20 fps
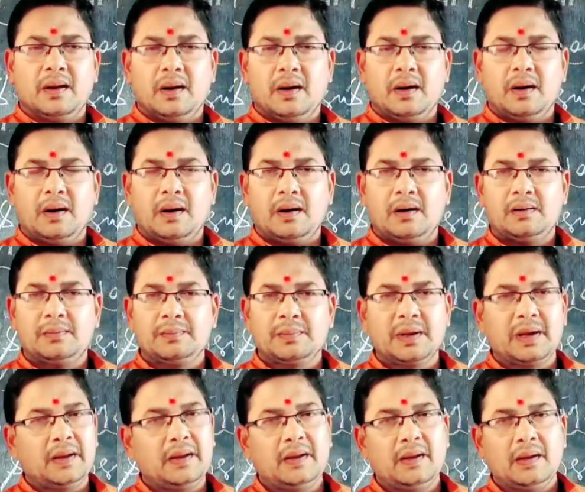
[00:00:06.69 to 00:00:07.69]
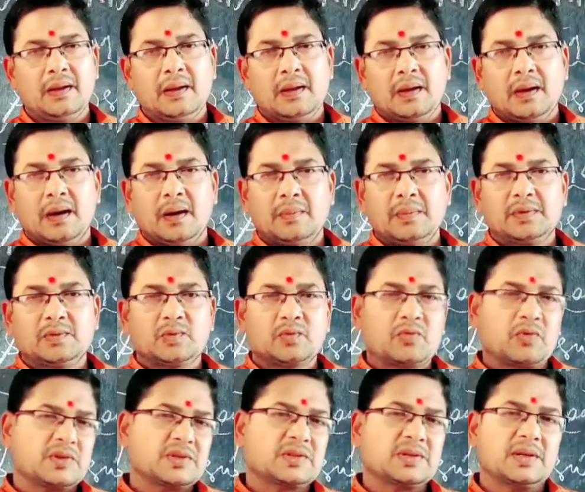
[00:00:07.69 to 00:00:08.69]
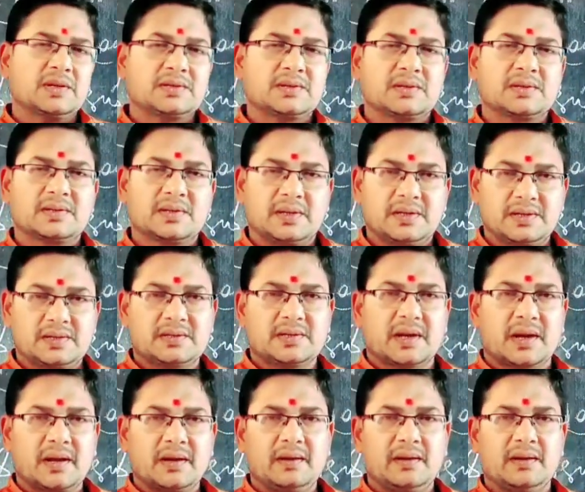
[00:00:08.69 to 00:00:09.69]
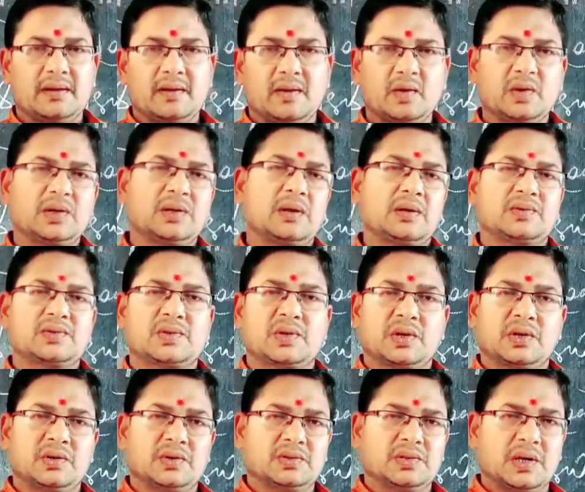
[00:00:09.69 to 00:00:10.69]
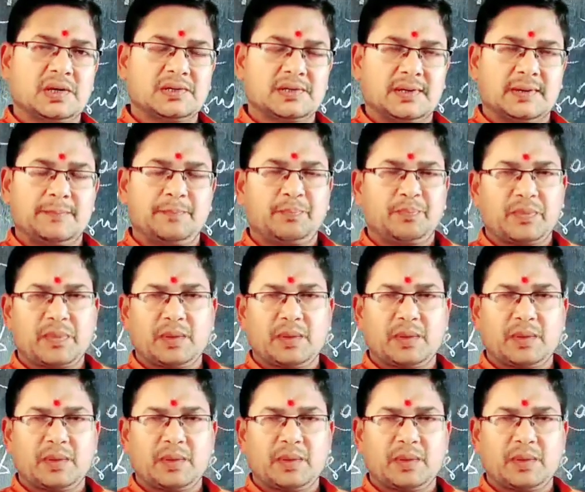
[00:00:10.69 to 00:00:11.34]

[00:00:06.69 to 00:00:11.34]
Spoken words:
I'm going to question and answer series, second year non-detailed study. Second